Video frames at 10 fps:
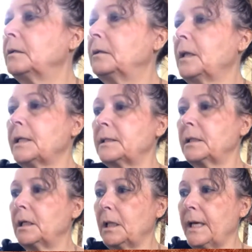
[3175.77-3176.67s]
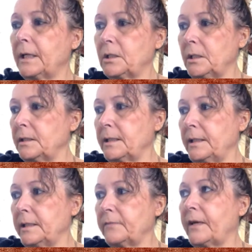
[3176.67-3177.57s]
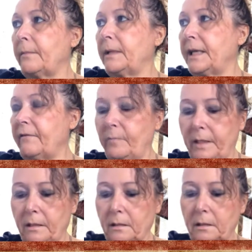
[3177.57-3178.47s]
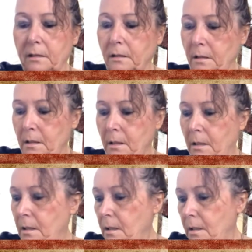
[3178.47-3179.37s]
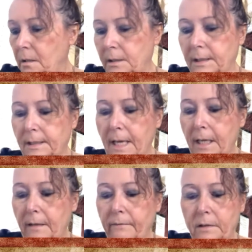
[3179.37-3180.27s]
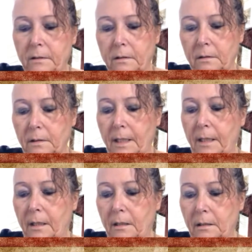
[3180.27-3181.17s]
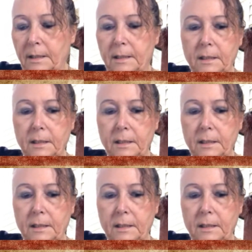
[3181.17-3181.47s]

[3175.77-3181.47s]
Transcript: Lots of collections in this family have been saved, and it's